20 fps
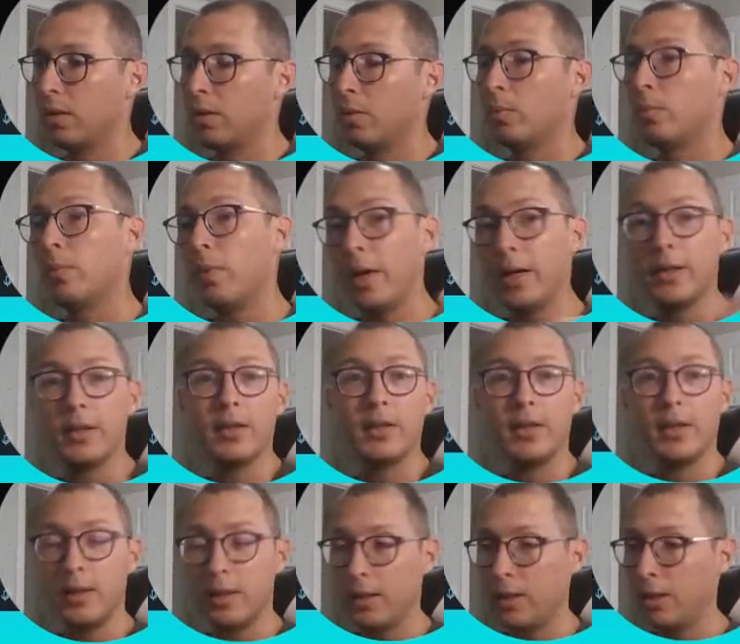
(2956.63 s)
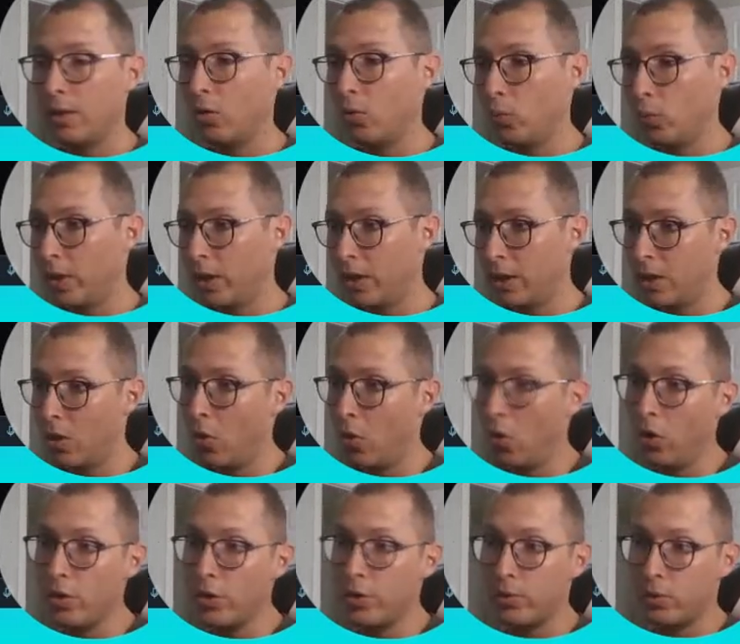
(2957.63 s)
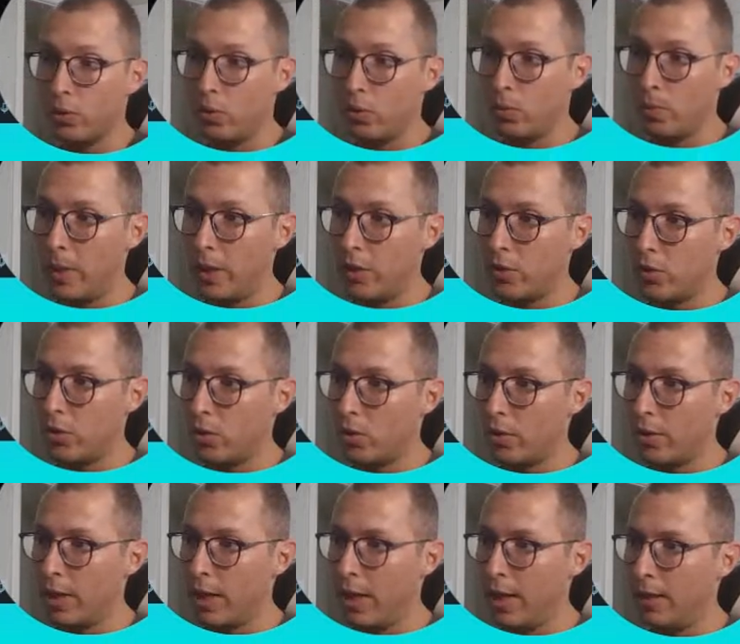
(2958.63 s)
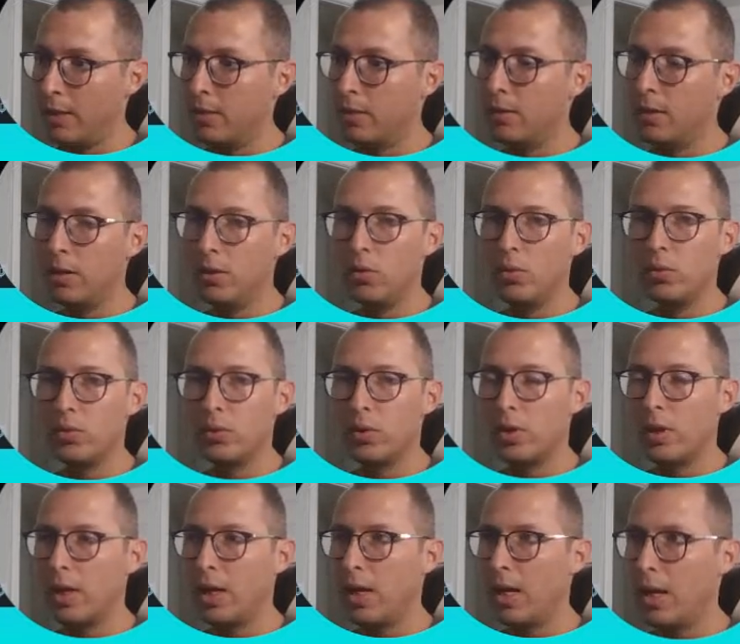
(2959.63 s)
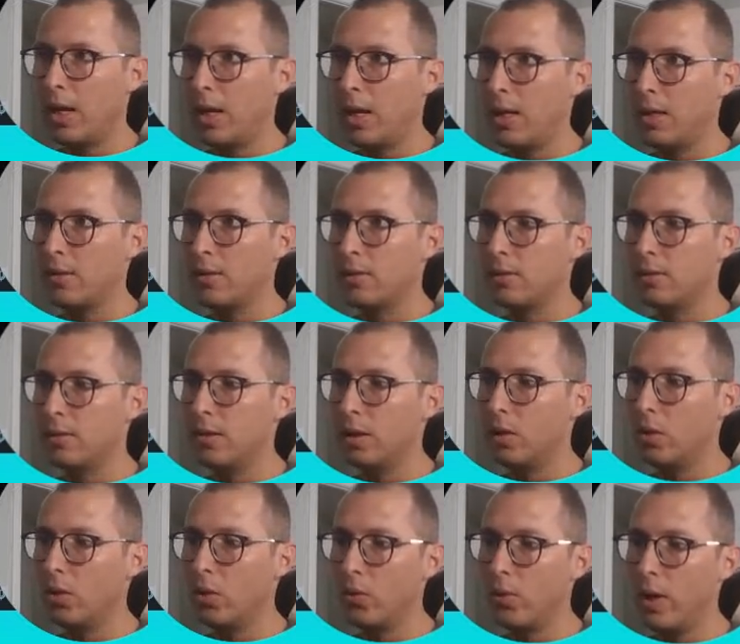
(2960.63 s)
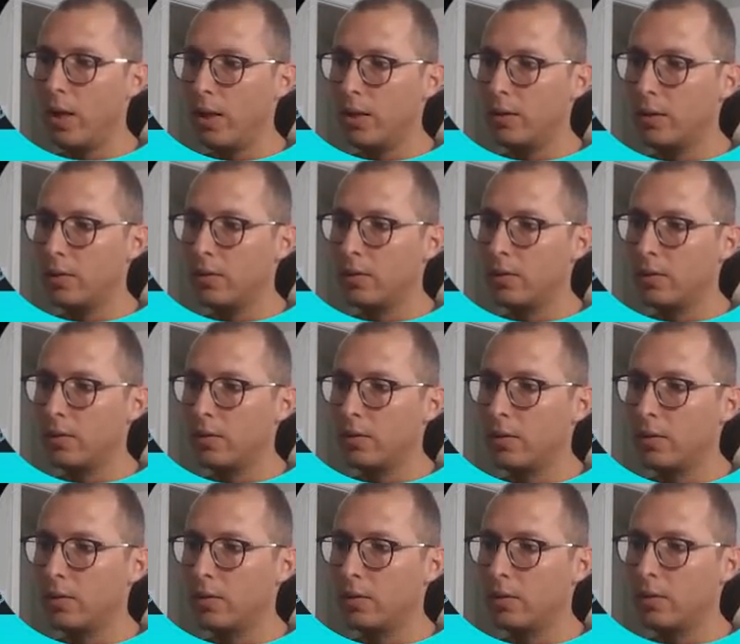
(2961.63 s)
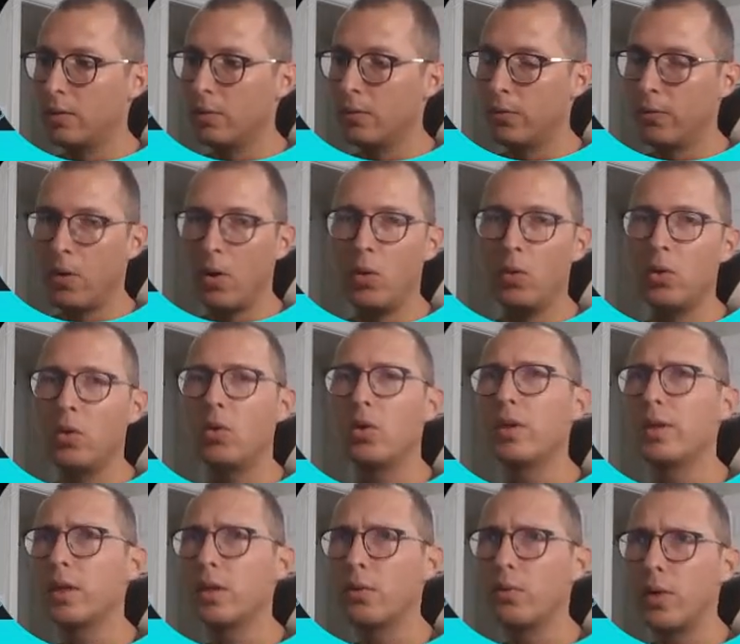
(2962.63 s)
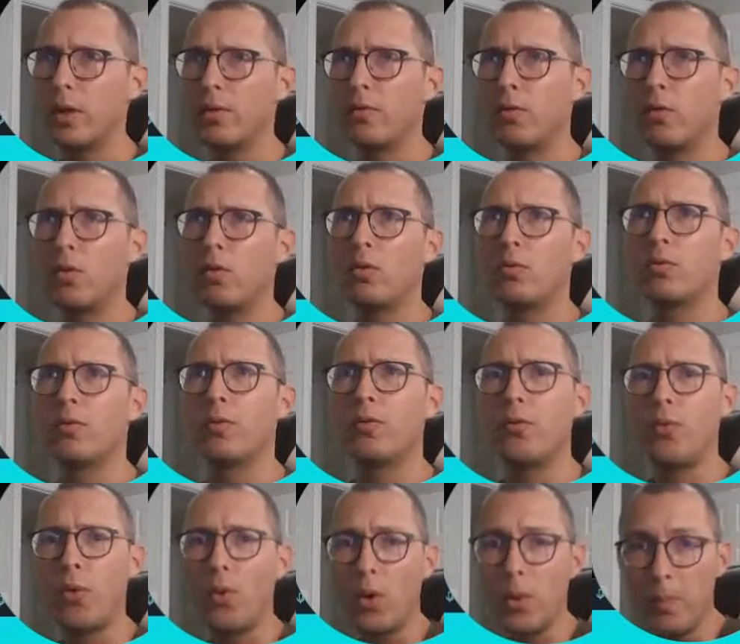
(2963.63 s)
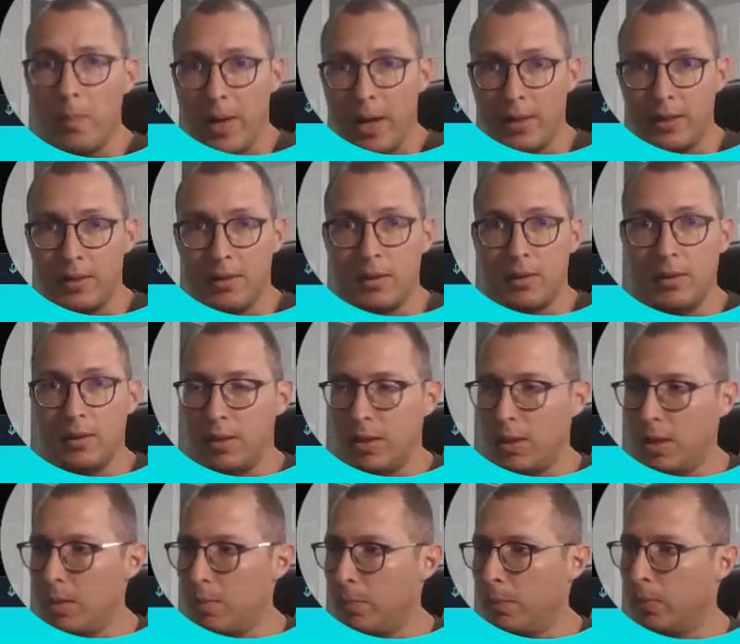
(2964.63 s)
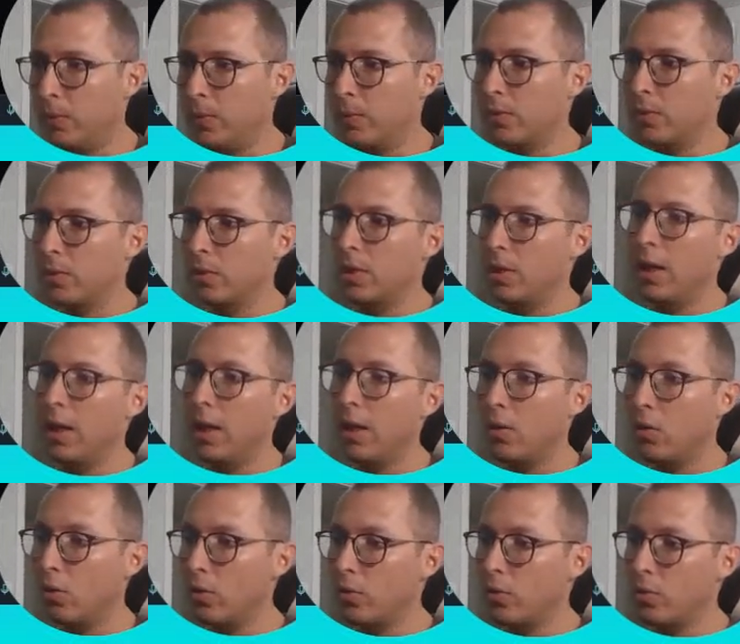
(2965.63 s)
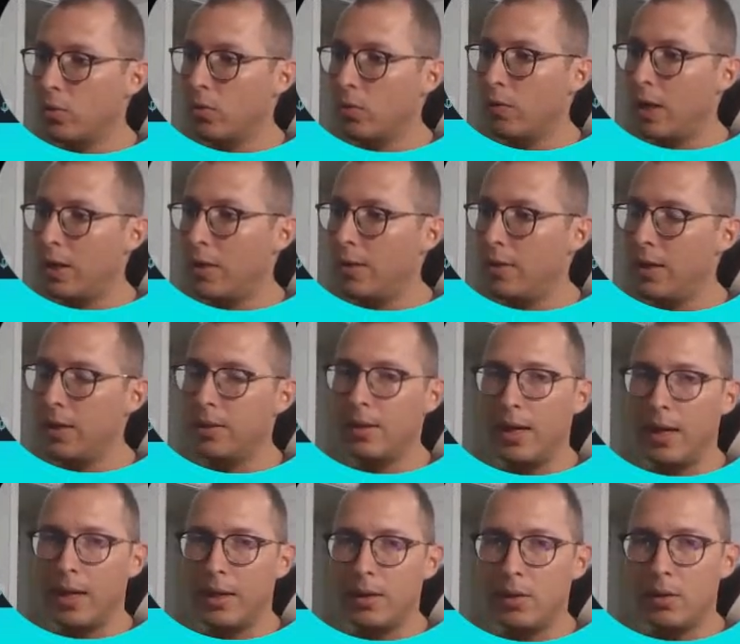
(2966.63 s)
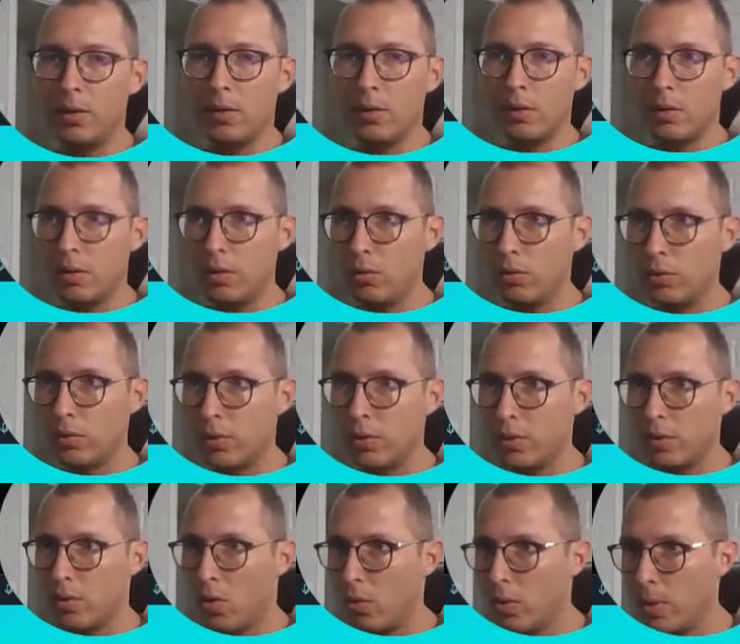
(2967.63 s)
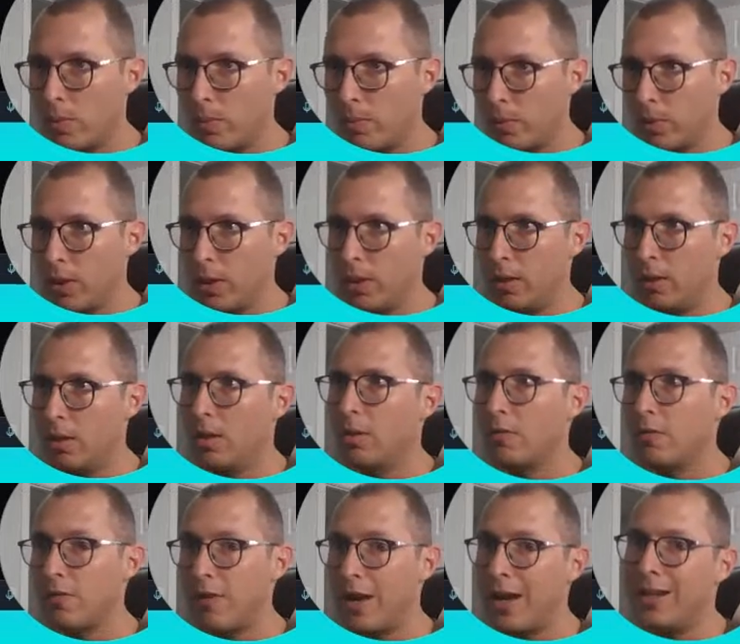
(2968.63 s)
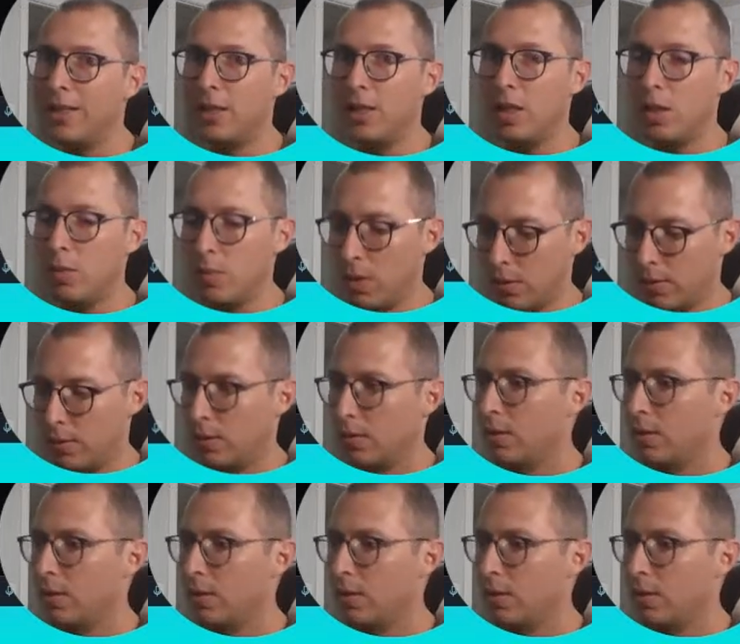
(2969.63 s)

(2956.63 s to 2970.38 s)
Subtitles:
But we can also make sure that the user has the correct phone or the correct phone format in the inputs, and also validate that users only put in valid emails.